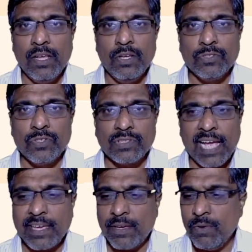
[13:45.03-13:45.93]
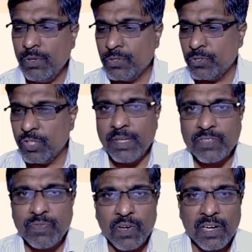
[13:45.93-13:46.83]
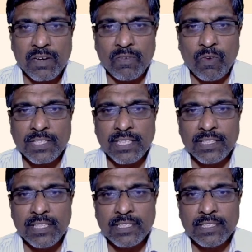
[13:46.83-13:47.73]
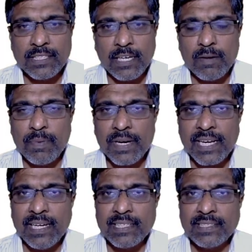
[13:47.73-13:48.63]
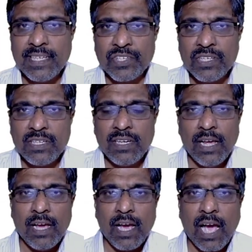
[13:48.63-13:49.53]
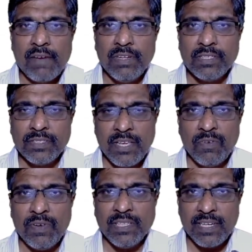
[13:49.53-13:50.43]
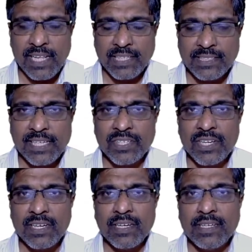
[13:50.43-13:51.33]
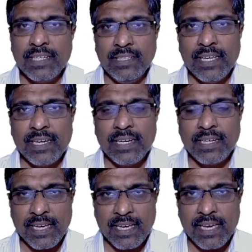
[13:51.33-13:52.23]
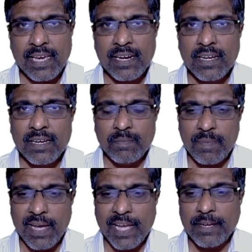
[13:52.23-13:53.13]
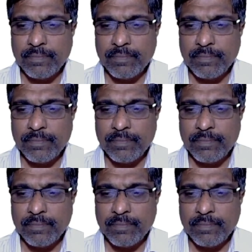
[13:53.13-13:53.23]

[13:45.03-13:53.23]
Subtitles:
So thank you so much for watching this particular session. I will see you in the next session. Till then, take care. Bye-bye.